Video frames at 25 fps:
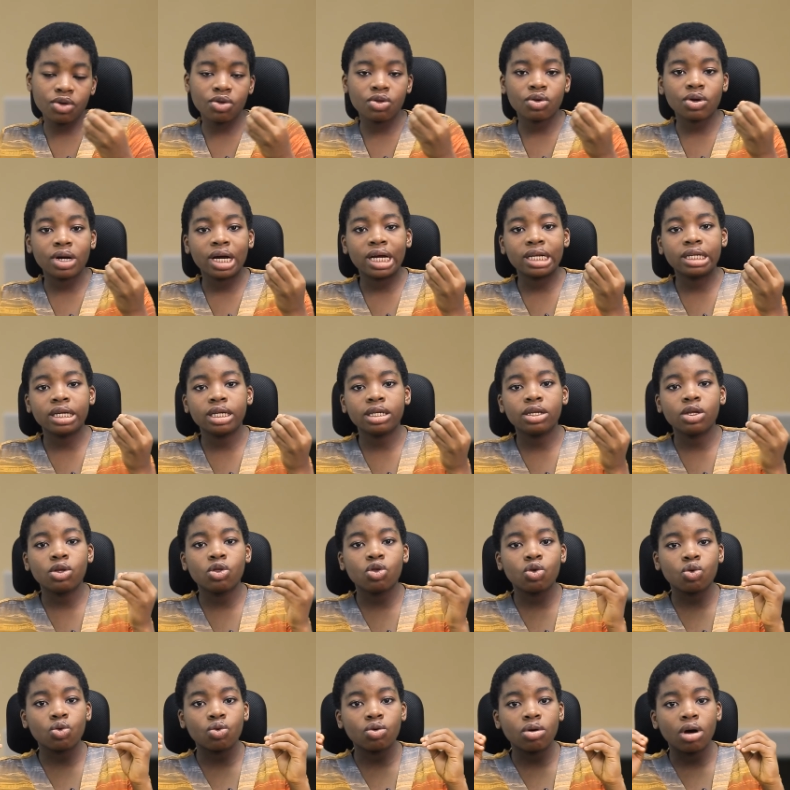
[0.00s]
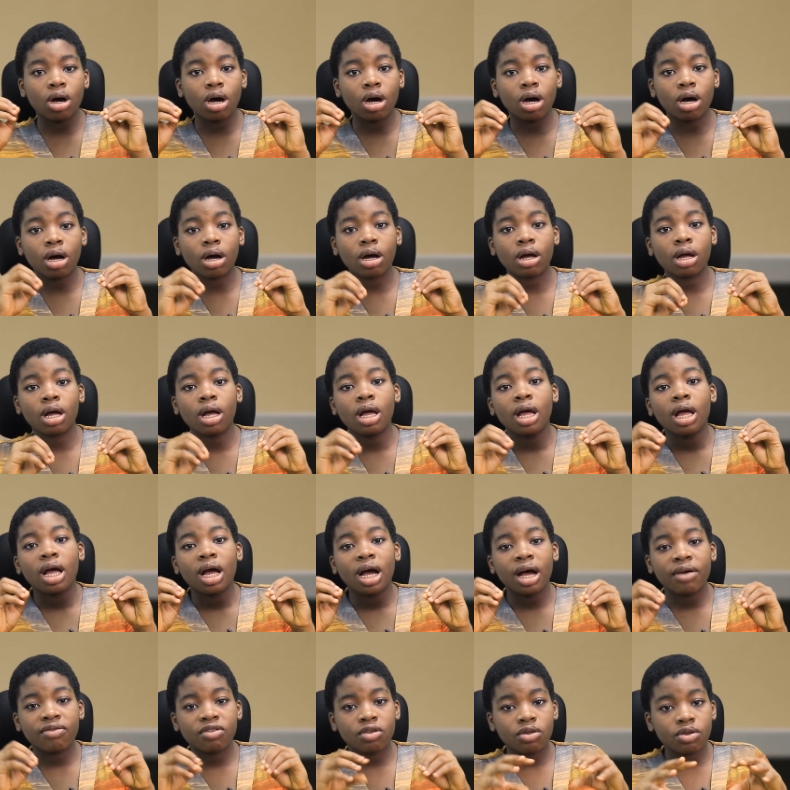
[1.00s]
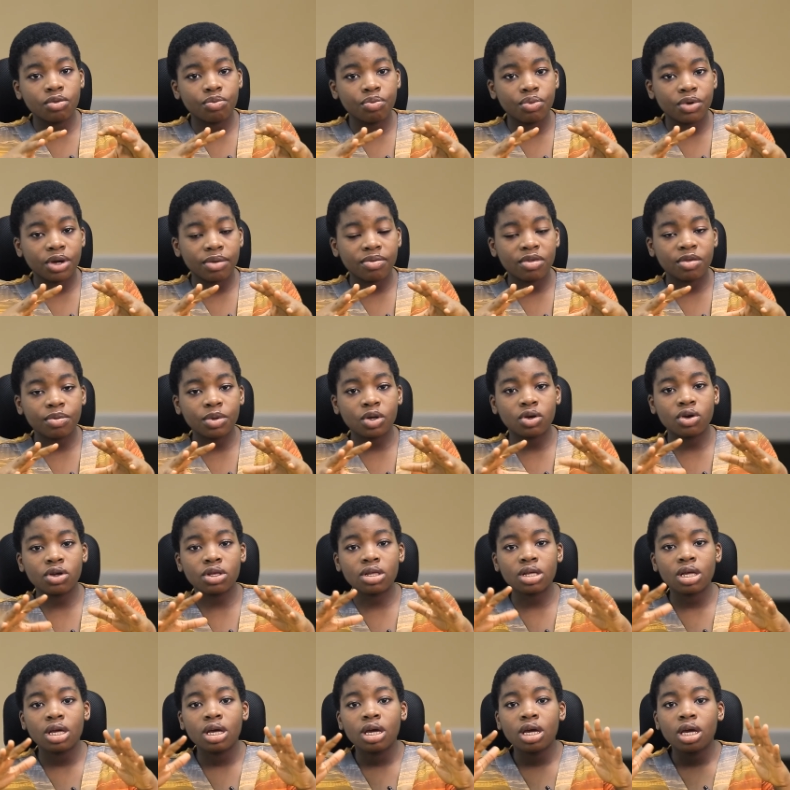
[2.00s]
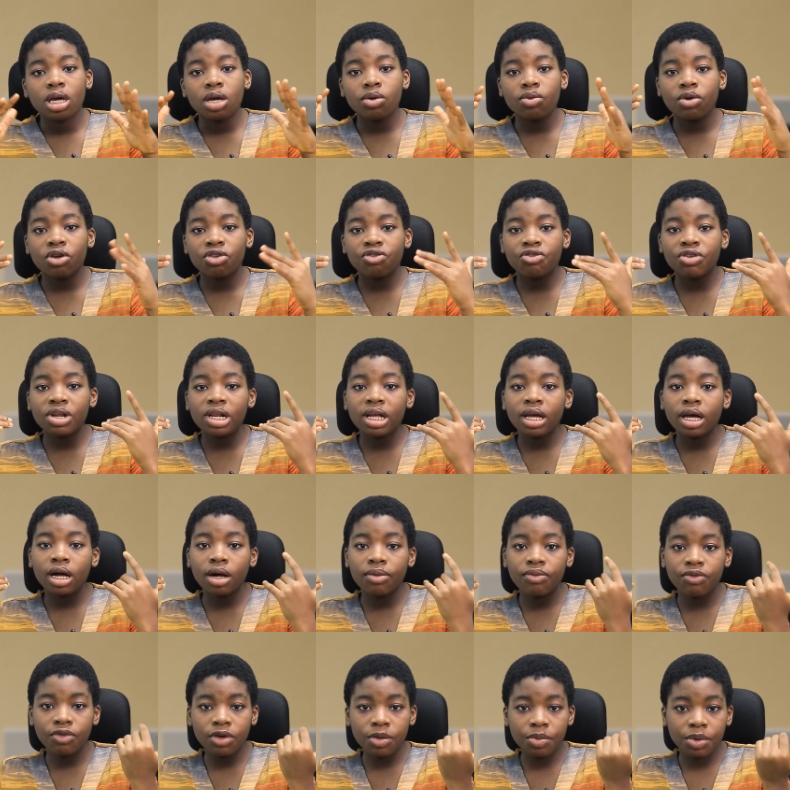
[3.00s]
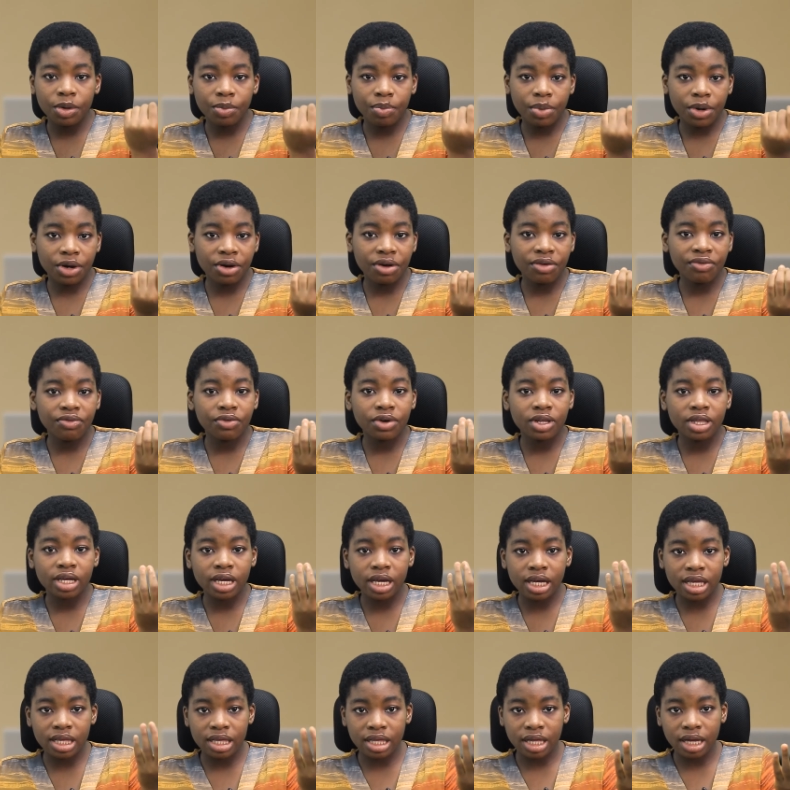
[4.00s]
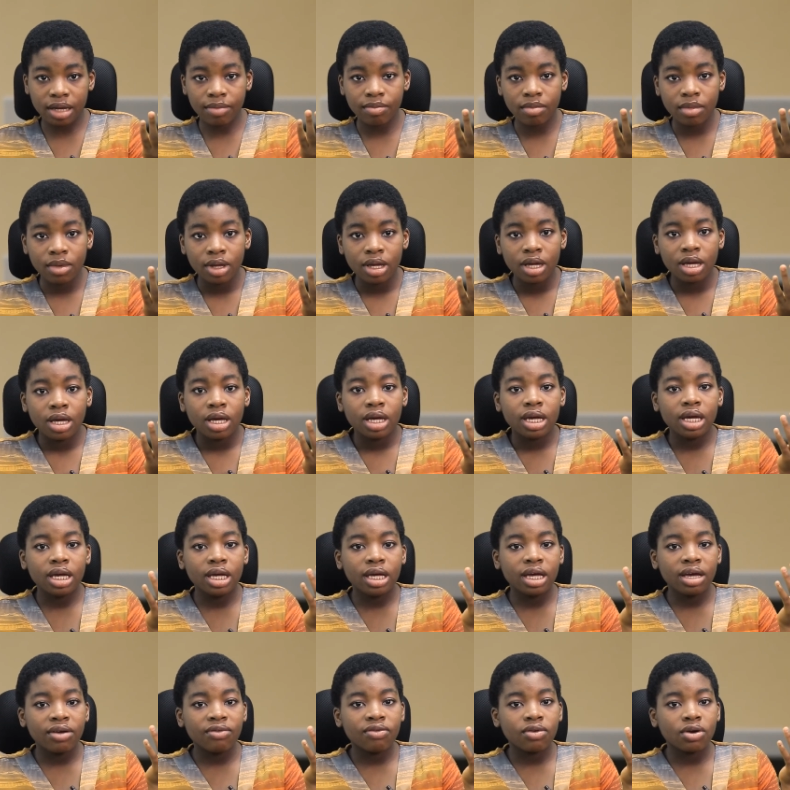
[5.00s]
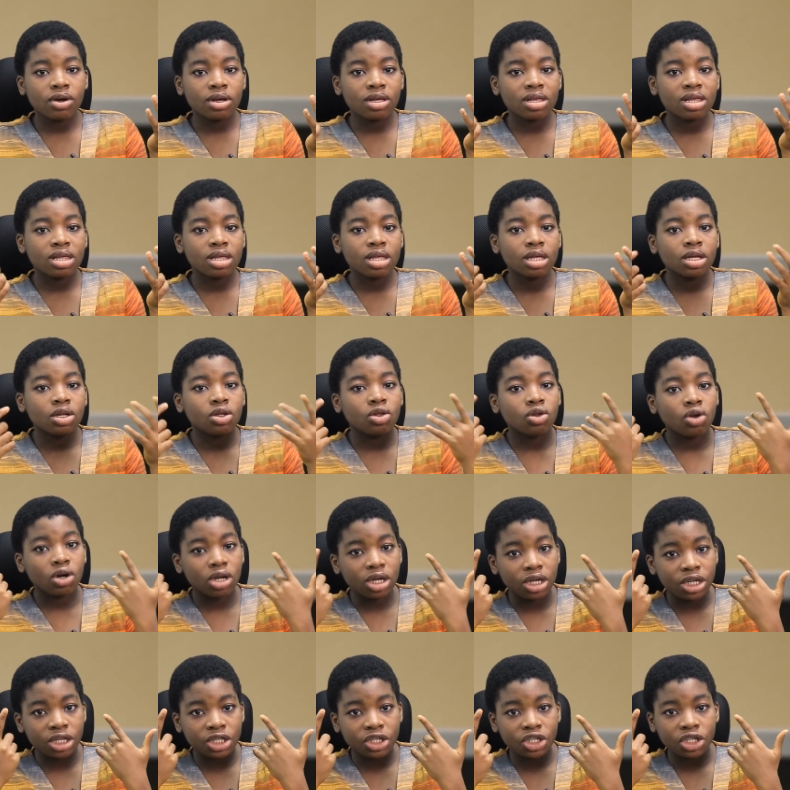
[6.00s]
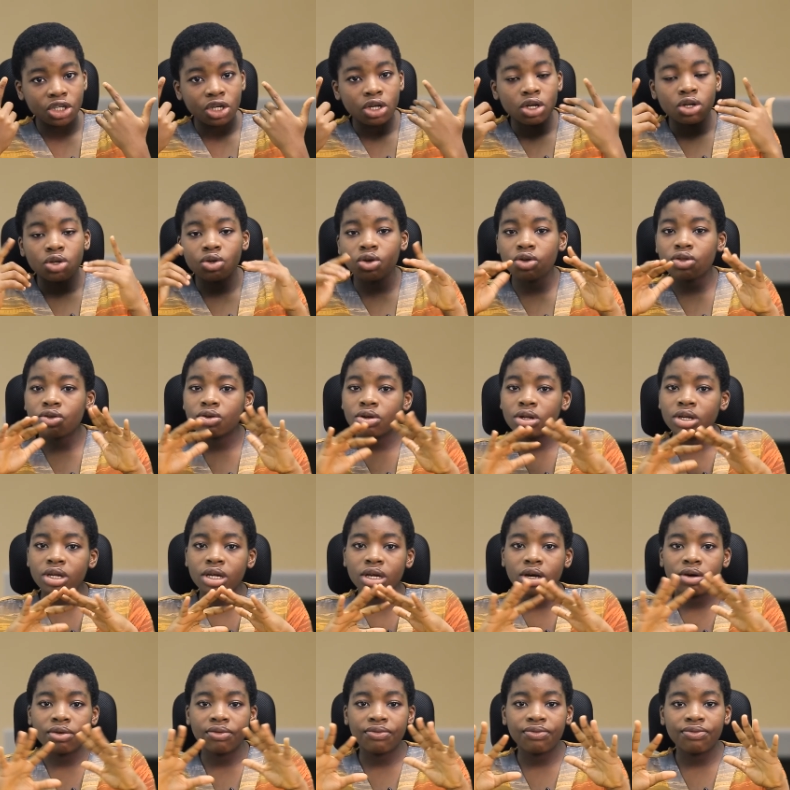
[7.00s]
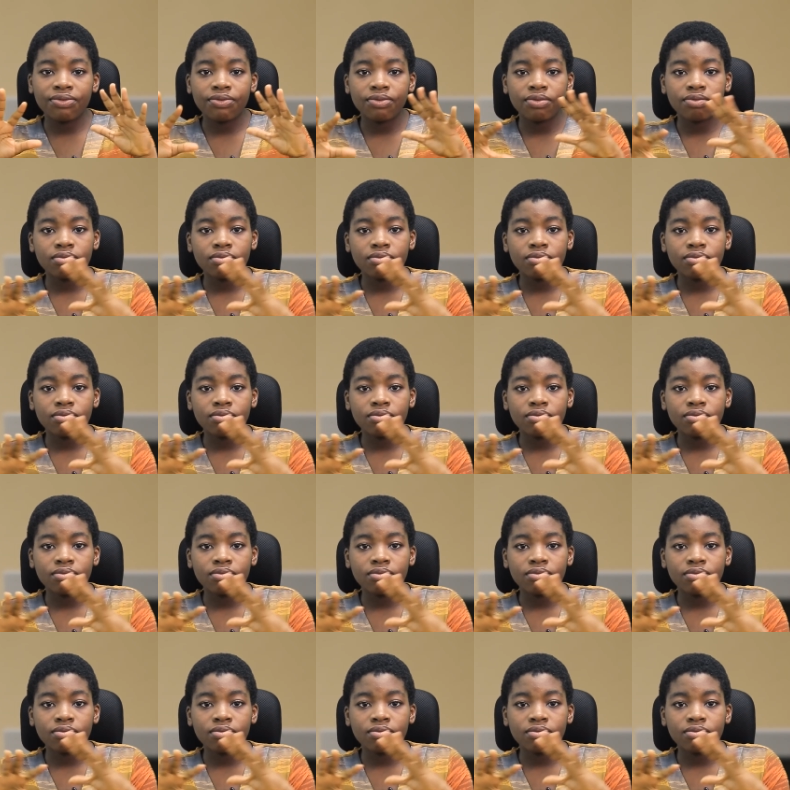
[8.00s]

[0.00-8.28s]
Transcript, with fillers: we also added it to our afternoon preps because it was really helpful in preparing for the exam. It gave us knowledge not only of